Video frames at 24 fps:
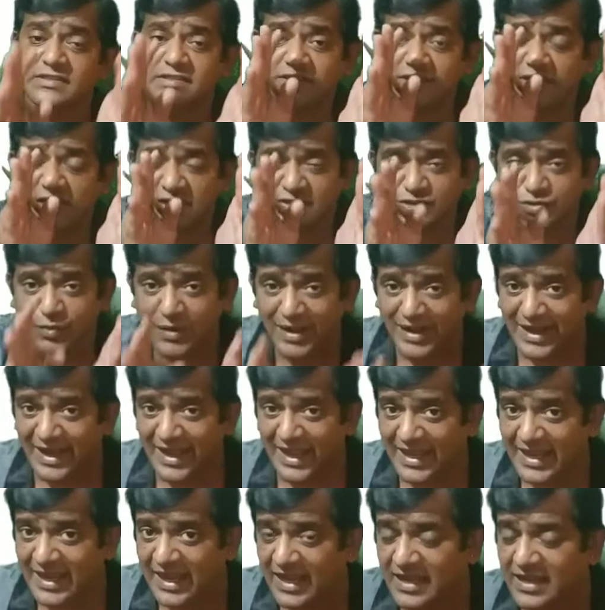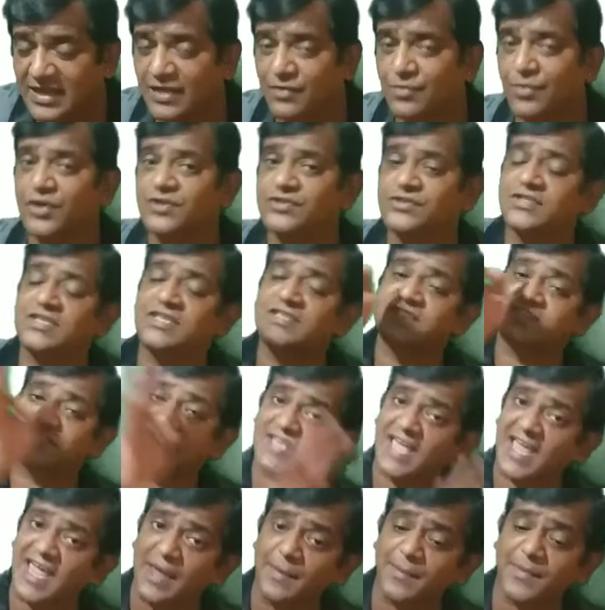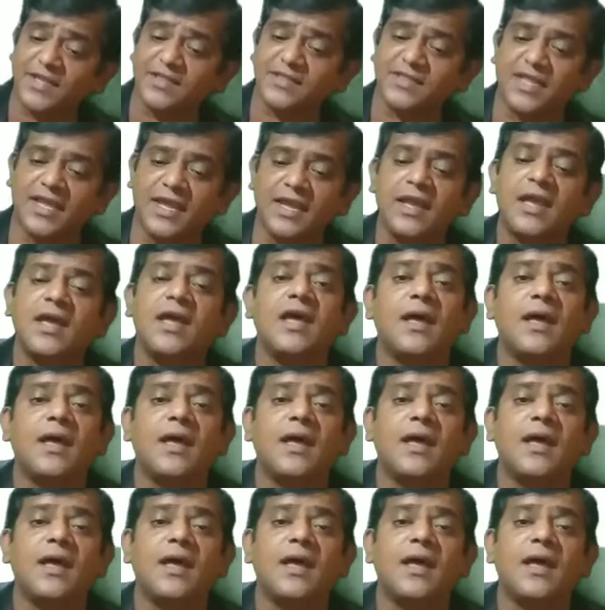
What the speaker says: This 1,80,000 was the same in the